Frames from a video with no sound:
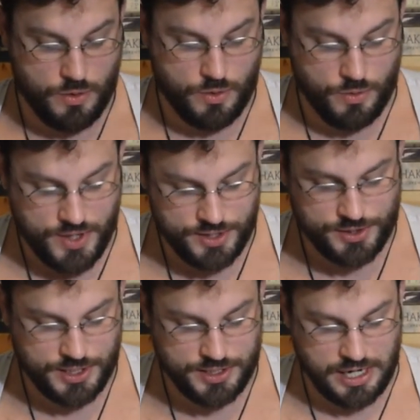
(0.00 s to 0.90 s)
This
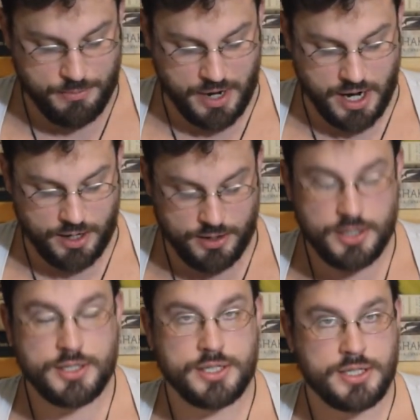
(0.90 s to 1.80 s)
is a man
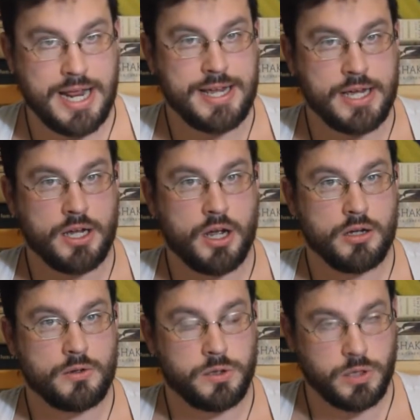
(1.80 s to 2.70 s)
staking
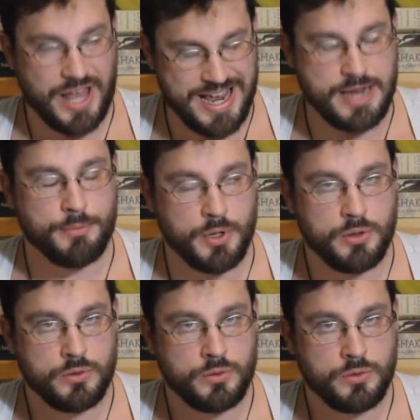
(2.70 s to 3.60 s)
claim
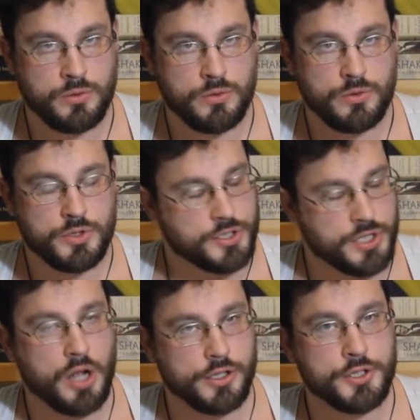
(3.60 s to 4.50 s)
to
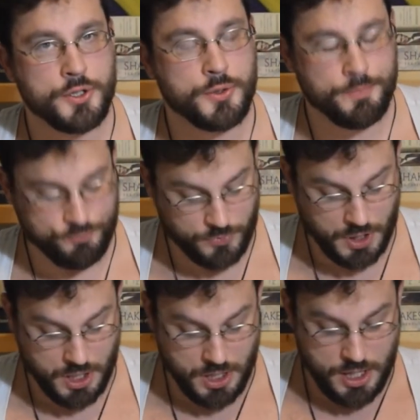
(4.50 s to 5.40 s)
solitude.
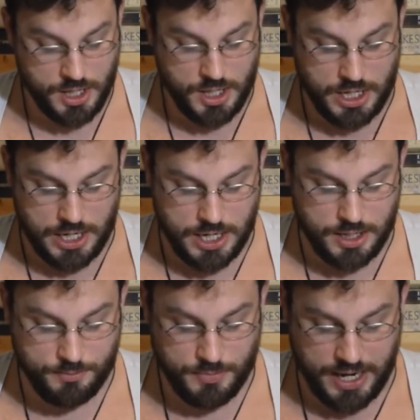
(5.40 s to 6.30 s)

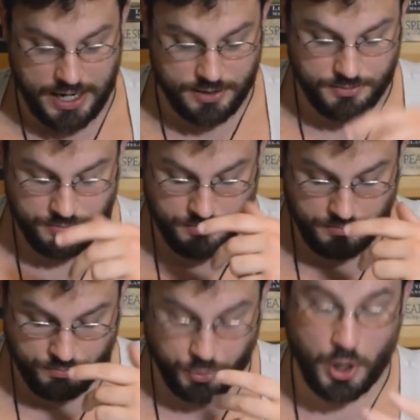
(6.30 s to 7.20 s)
Um, and
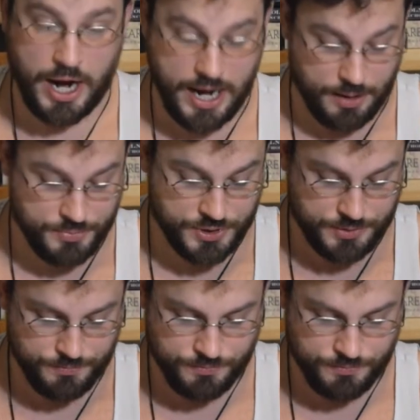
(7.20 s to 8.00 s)
perhaps,